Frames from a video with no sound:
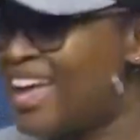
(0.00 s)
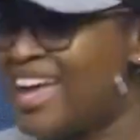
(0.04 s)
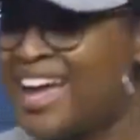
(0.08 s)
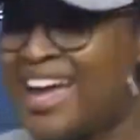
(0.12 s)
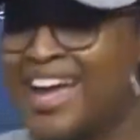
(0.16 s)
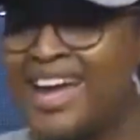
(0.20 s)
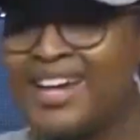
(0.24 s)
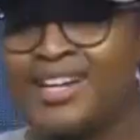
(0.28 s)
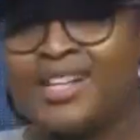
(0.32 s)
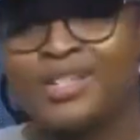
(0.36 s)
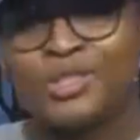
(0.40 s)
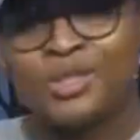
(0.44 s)

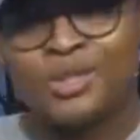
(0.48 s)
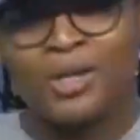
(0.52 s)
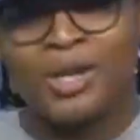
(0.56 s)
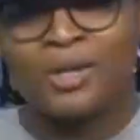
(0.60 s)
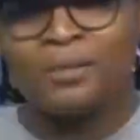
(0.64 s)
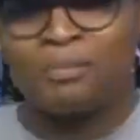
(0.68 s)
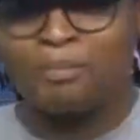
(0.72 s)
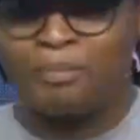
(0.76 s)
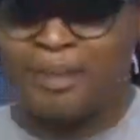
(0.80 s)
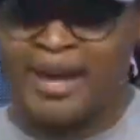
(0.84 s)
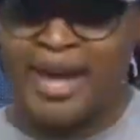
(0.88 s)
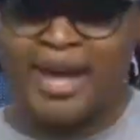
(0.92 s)
And it's not
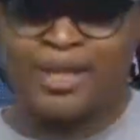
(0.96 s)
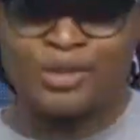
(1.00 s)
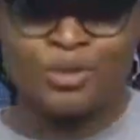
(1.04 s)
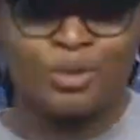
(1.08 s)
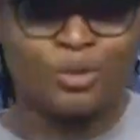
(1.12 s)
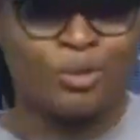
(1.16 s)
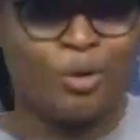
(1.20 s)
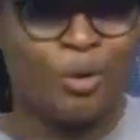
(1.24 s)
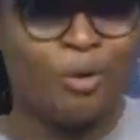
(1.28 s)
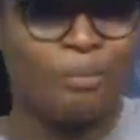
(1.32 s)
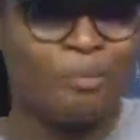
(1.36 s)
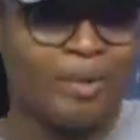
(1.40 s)
bad
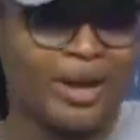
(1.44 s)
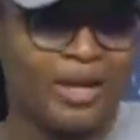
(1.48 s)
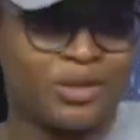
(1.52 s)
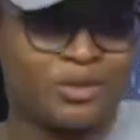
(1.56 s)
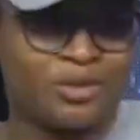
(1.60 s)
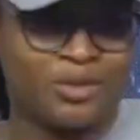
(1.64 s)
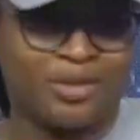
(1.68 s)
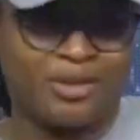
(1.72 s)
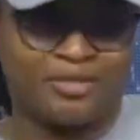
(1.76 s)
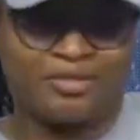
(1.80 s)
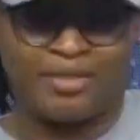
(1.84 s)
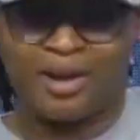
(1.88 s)
to go back
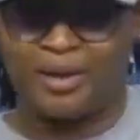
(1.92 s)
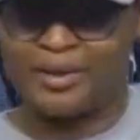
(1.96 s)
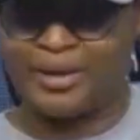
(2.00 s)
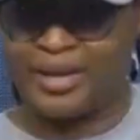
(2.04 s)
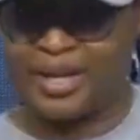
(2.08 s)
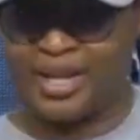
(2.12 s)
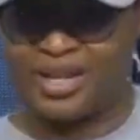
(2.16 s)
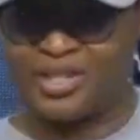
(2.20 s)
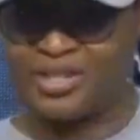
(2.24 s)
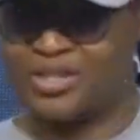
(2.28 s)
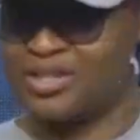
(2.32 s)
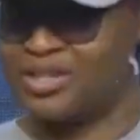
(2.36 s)
to the
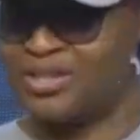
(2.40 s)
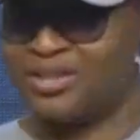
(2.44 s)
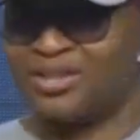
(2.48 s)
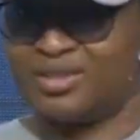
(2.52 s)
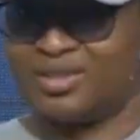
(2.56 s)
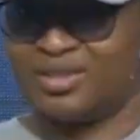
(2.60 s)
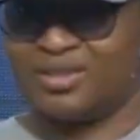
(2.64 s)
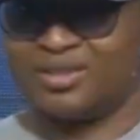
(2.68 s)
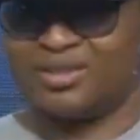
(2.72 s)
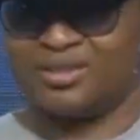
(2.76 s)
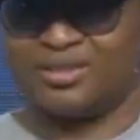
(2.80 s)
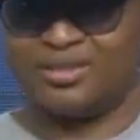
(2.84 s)

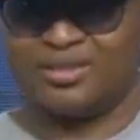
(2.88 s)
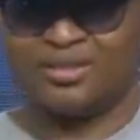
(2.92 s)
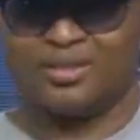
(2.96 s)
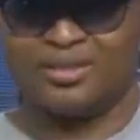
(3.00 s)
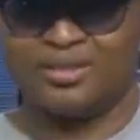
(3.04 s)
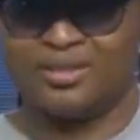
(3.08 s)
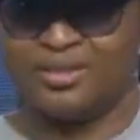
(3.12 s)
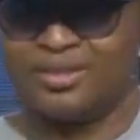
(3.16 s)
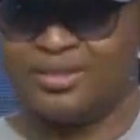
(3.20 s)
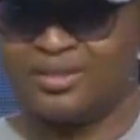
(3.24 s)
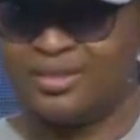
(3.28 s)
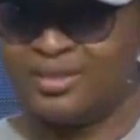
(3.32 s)
foundations.
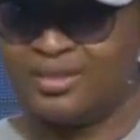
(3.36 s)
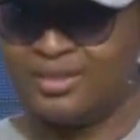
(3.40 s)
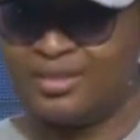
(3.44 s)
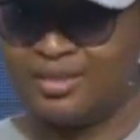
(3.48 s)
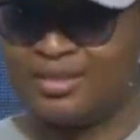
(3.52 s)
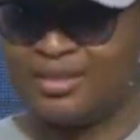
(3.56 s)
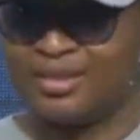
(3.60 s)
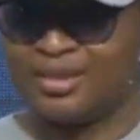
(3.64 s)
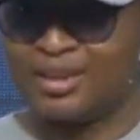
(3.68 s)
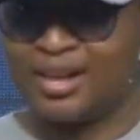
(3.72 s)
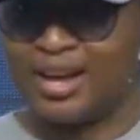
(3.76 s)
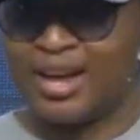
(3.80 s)

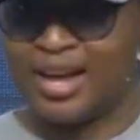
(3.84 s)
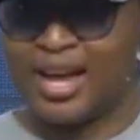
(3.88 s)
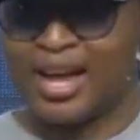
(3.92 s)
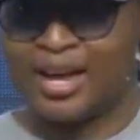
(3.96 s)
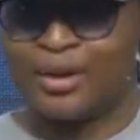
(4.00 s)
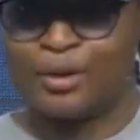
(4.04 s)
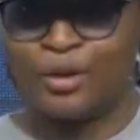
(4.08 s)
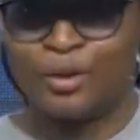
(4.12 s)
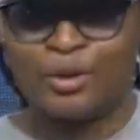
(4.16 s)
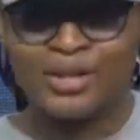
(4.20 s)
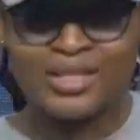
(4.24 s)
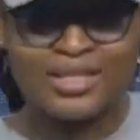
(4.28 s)

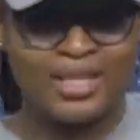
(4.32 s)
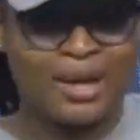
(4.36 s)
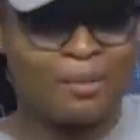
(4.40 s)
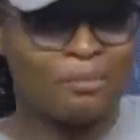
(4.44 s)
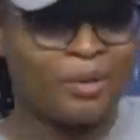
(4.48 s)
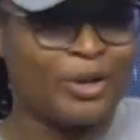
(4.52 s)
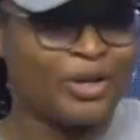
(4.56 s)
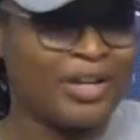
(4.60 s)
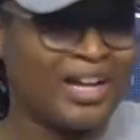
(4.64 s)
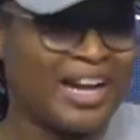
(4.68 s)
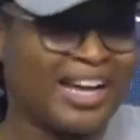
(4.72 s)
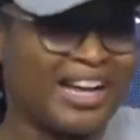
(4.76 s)
I know at some
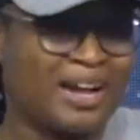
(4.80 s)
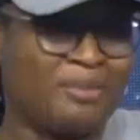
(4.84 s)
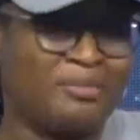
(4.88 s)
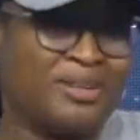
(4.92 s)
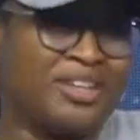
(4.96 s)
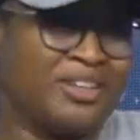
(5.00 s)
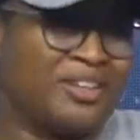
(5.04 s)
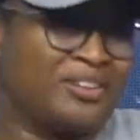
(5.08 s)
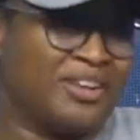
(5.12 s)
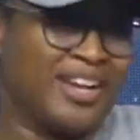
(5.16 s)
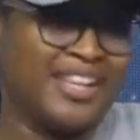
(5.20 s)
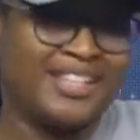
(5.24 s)
point you're like, I'm
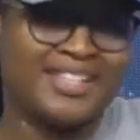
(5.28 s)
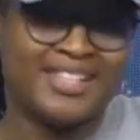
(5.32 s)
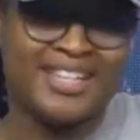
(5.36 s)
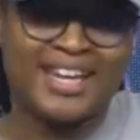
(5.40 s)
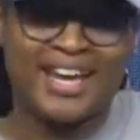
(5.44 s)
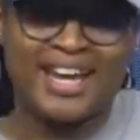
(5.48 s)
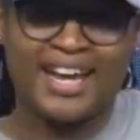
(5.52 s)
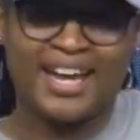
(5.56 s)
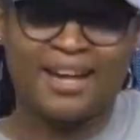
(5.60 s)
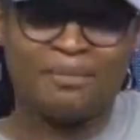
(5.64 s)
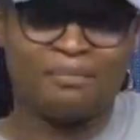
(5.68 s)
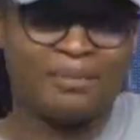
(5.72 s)
in grade
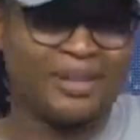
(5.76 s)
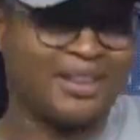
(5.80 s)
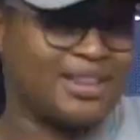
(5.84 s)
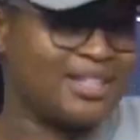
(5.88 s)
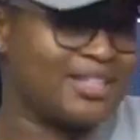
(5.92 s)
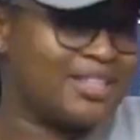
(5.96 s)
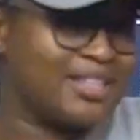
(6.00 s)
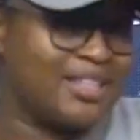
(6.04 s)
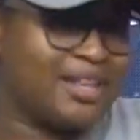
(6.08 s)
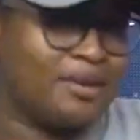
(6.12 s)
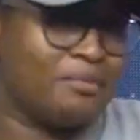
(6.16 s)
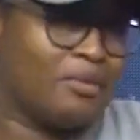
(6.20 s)
10, but
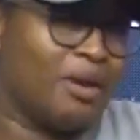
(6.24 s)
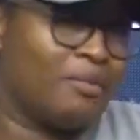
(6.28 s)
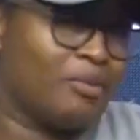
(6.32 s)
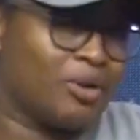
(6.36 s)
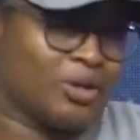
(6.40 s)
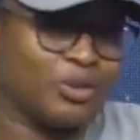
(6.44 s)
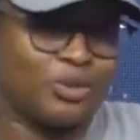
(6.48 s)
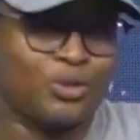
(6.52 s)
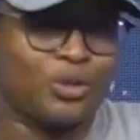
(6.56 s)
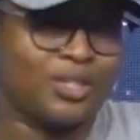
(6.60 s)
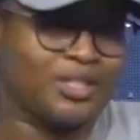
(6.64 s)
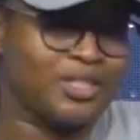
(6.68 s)
this thing maybe
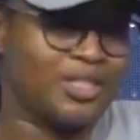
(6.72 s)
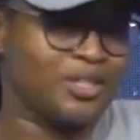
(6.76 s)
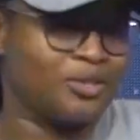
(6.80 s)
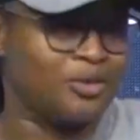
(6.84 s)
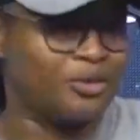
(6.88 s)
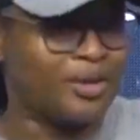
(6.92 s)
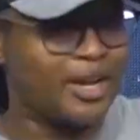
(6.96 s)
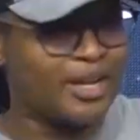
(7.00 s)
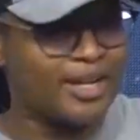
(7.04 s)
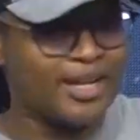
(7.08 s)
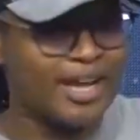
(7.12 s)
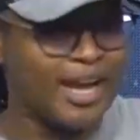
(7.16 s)
I was taught in
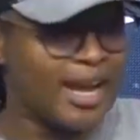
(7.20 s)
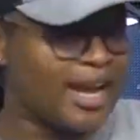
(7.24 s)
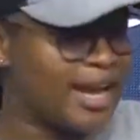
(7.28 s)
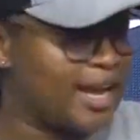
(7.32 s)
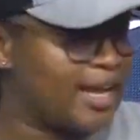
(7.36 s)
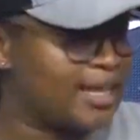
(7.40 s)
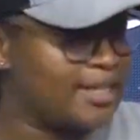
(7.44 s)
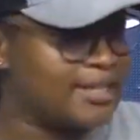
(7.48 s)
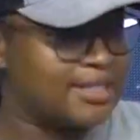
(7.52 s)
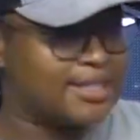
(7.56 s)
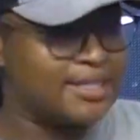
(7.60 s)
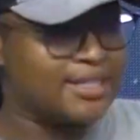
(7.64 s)
grade
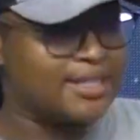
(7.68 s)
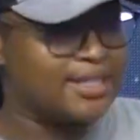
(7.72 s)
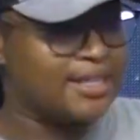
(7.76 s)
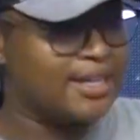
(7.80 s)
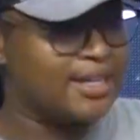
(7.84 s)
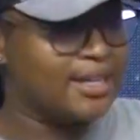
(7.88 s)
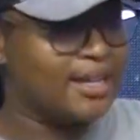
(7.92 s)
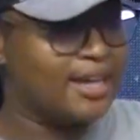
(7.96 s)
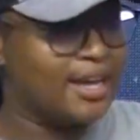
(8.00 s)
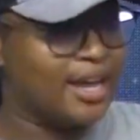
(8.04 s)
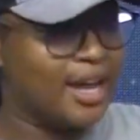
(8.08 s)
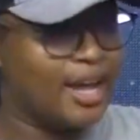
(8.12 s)
8,
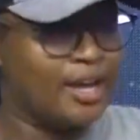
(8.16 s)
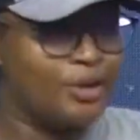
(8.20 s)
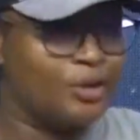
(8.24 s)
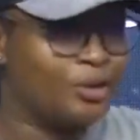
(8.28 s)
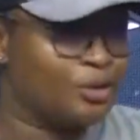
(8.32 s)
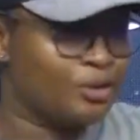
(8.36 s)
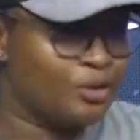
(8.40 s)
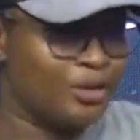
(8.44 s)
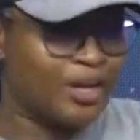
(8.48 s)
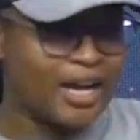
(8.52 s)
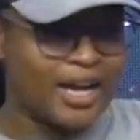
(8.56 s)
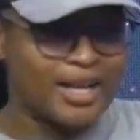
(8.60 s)
and
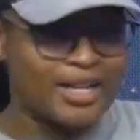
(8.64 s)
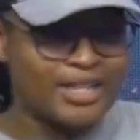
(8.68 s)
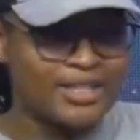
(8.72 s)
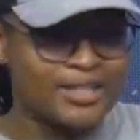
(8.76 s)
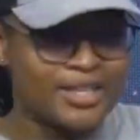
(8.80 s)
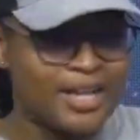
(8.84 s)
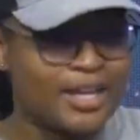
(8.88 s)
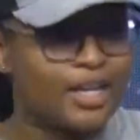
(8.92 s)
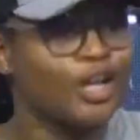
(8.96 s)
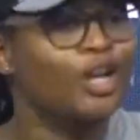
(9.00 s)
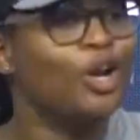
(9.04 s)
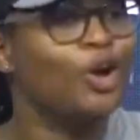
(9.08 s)
you don't
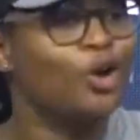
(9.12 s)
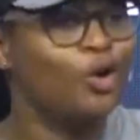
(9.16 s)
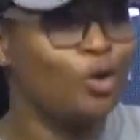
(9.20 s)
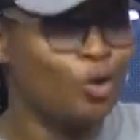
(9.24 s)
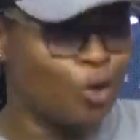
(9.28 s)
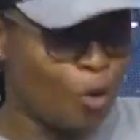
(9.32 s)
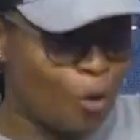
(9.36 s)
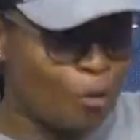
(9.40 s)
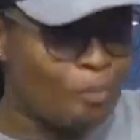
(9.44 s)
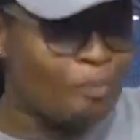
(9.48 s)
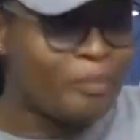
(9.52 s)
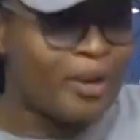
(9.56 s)
understand it.
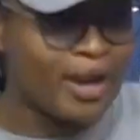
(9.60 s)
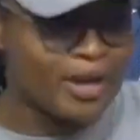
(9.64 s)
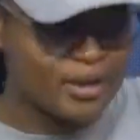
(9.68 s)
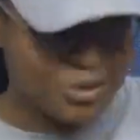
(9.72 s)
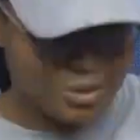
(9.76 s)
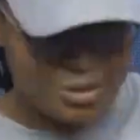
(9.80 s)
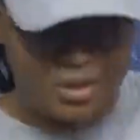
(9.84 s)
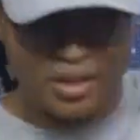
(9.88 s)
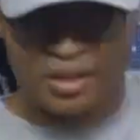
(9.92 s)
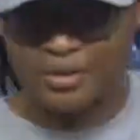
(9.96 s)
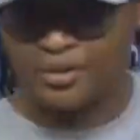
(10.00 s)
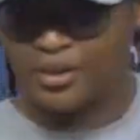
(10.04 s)
Go back
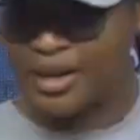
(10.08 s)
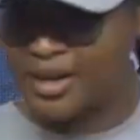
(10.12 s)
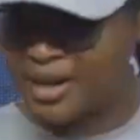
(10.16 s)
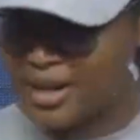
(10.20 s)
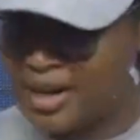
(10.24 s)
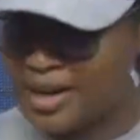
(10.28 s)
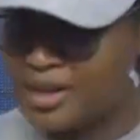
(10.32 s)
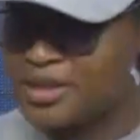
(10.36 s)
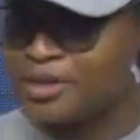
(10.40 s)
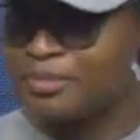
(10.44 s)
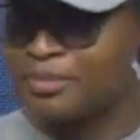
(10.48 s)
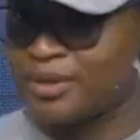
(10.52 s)
to the grade
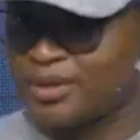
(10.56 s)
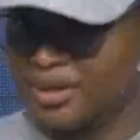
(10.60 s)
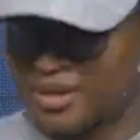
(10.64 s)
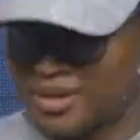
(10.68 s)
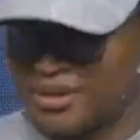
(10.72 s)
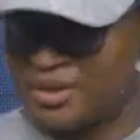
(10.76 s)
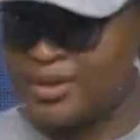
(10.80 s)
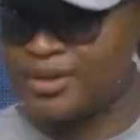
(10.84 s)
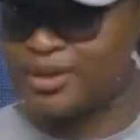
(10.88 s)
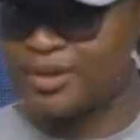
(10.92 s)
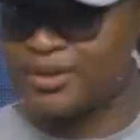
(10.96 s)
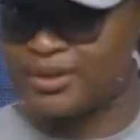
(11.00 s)
8
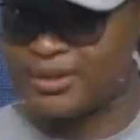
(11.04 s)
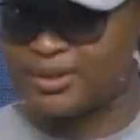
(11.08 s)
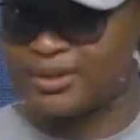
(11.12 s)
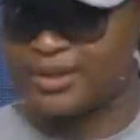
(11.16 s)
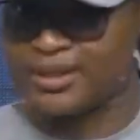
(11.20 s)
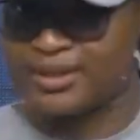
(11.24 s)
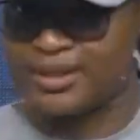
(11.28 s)
material.